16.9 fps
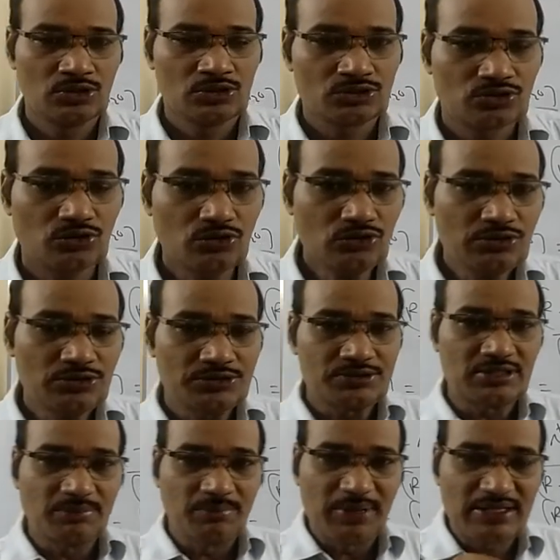So
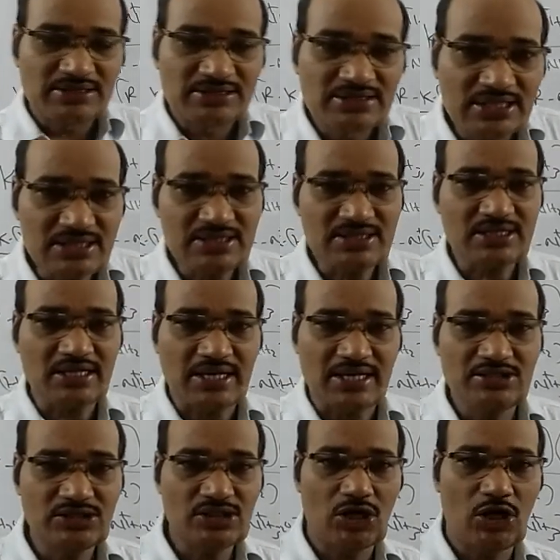the basic
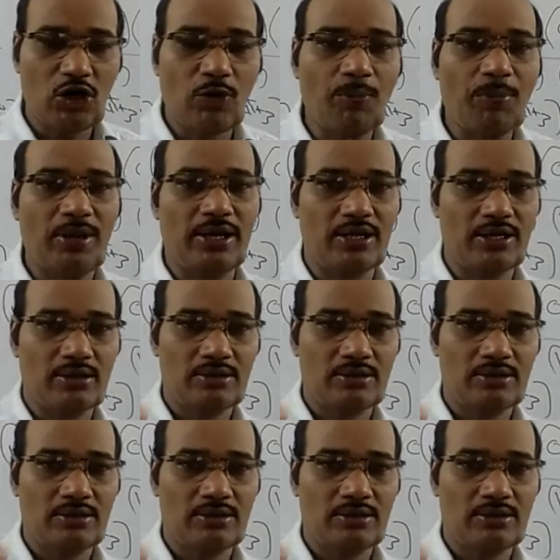strength of a